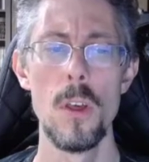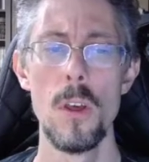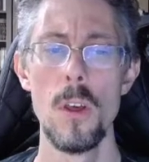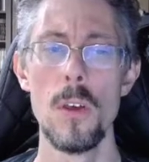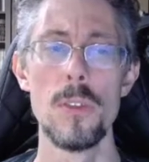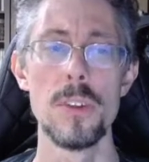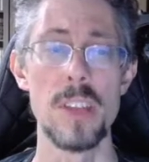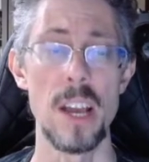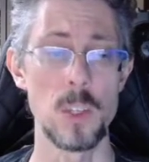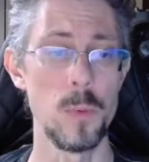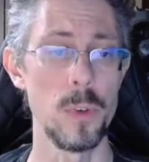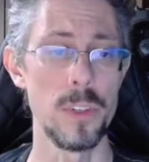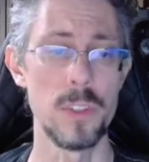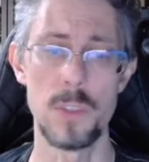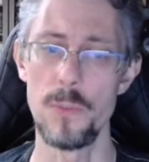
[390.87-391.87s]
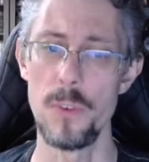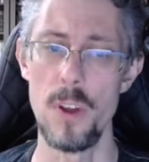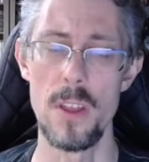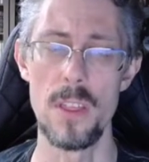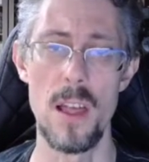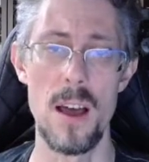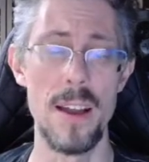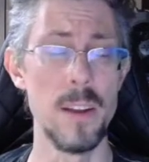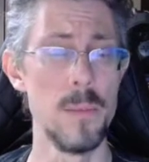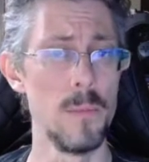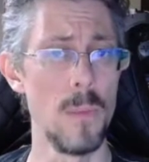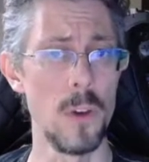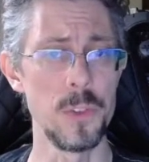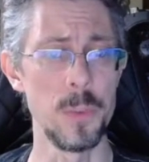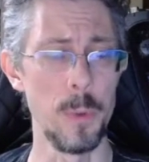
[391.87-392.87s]
The textbook is free online in
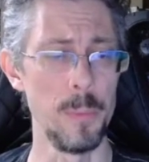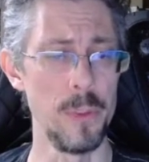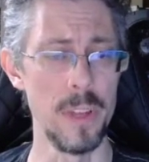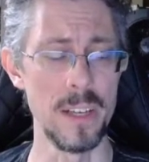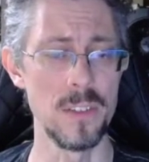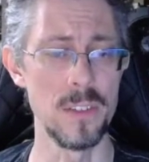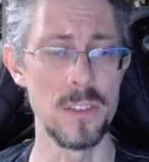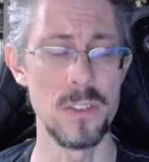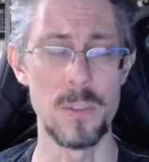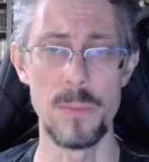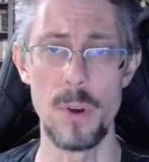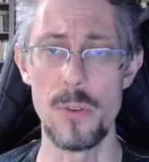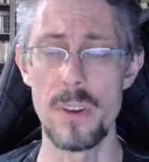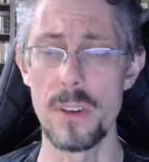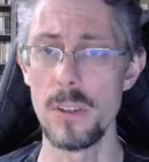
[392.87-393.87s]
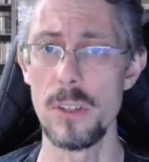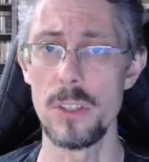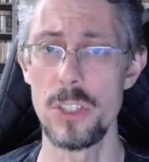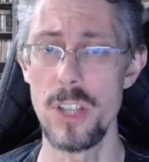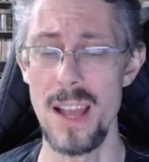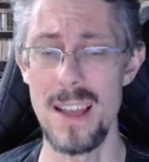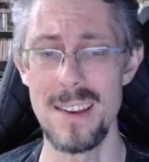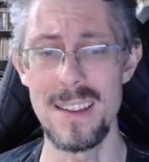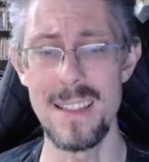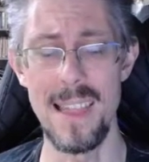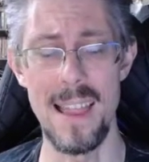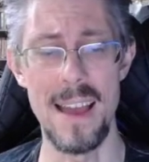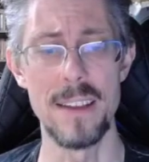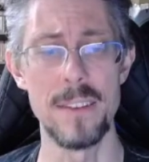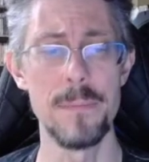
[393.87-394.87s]
multiple places, in both English and in
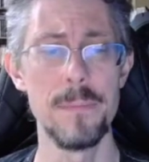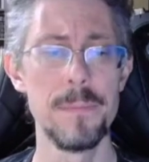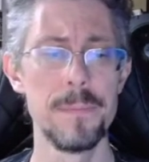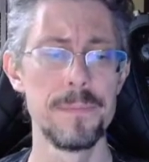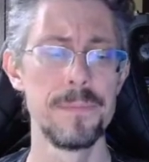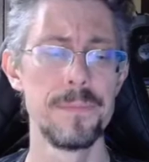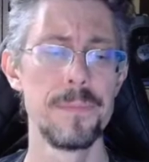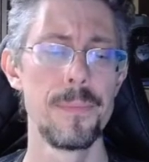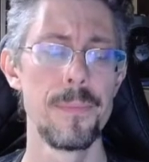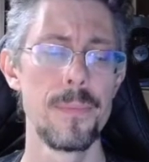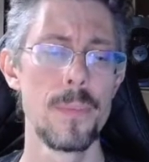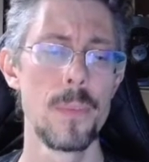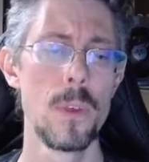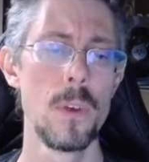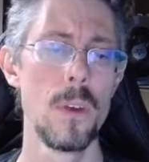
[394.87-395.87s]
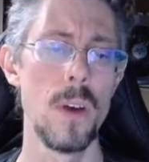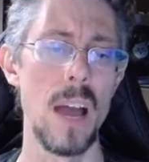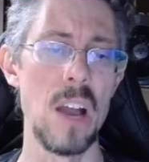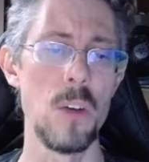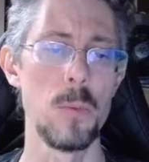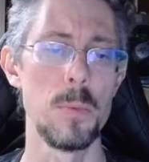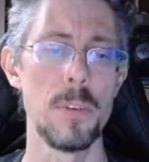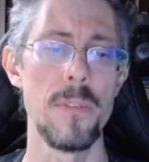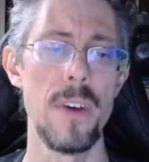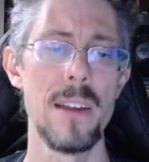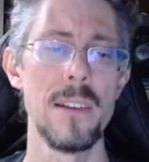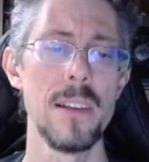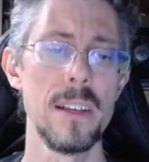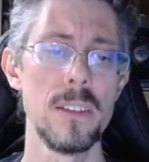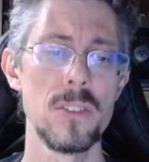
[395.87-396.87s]
Latin. I will provide
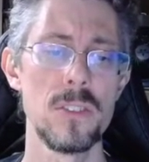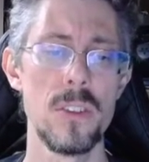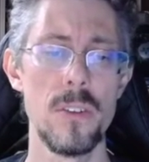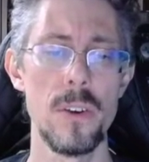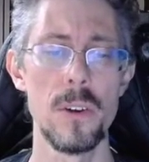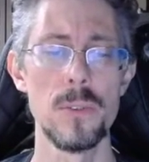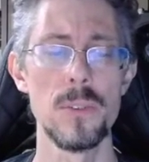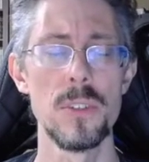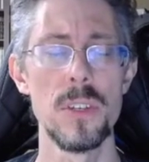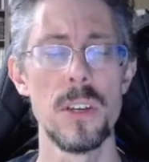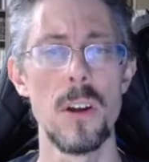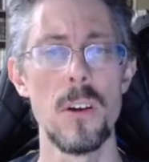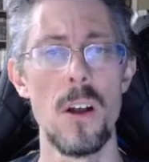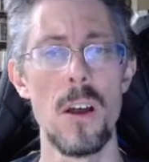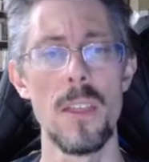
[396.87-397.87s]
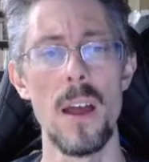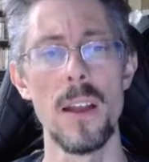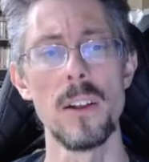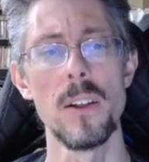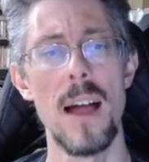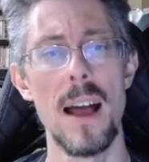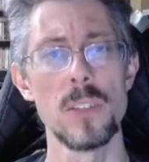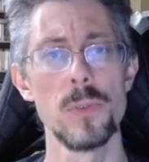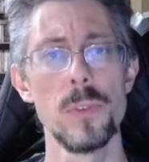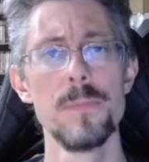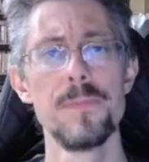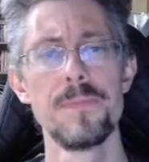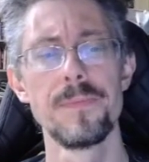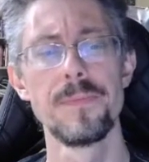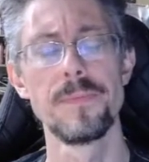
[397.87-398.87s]
links to those in our online classroom,
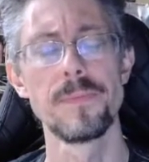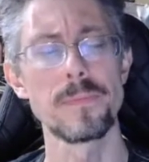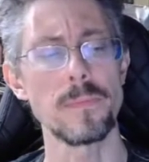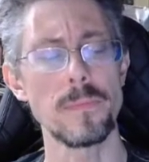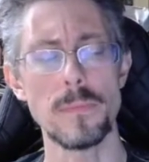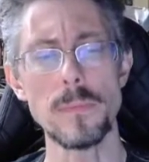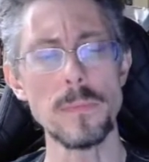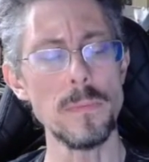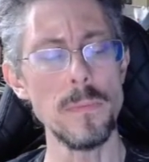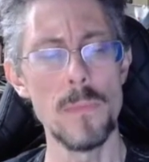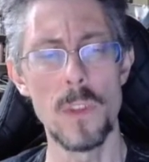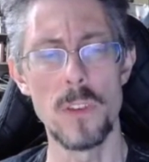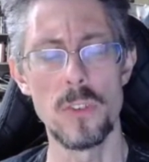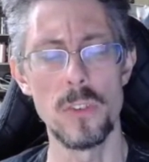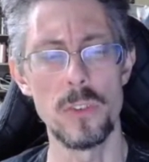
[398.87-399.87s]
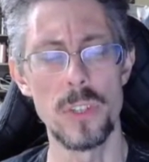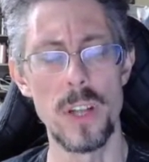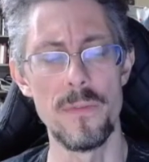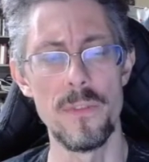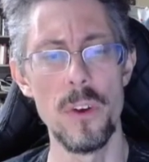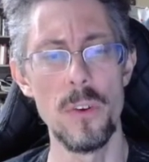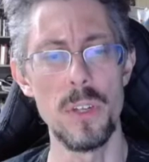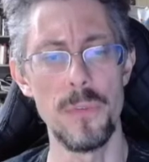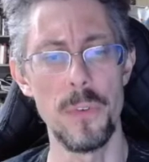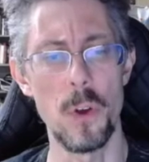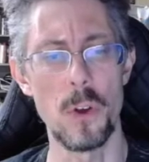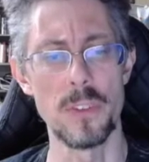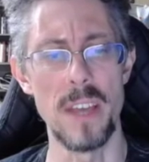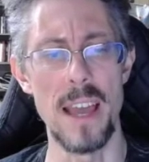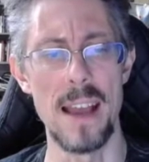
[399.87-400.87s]
so you should have no
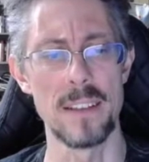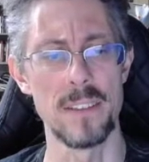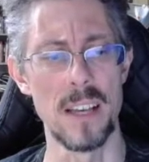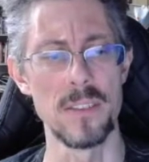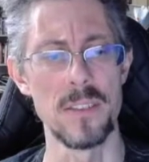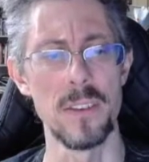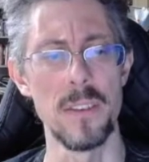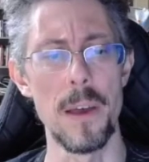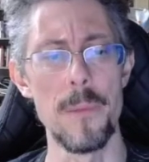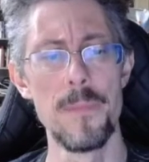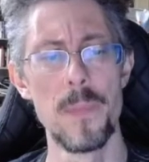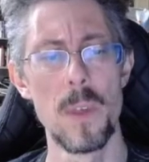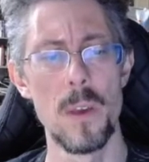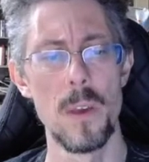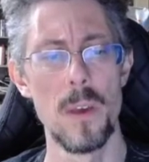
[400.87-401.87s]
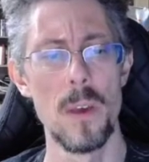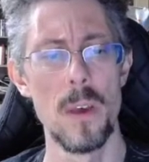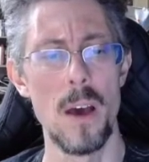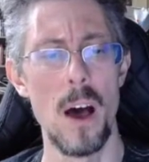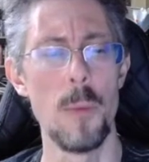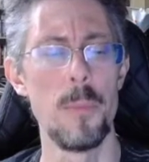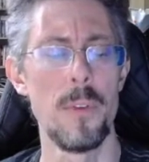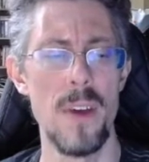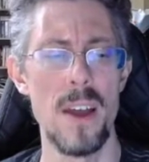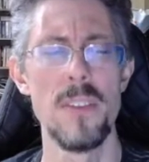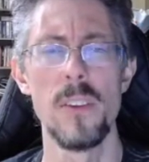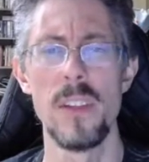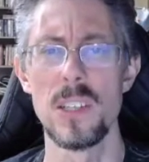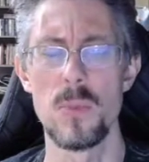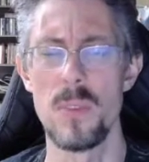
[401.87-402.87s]
difficulty accessing them. I'll provide the
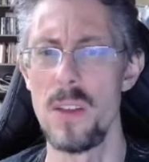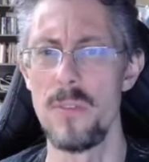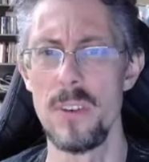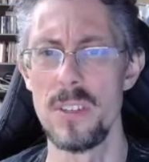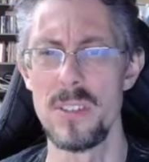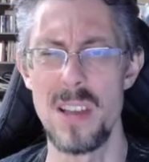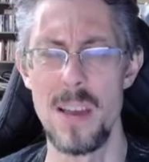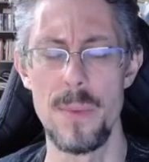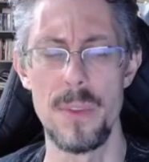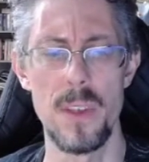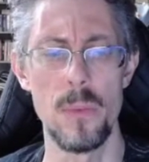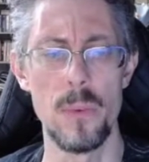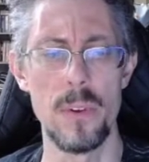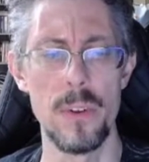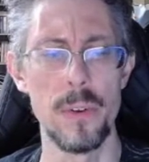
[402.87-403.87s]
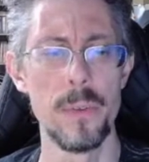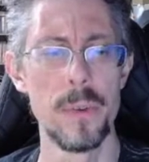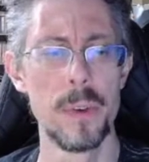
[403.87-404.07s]
links with every assignment that we do.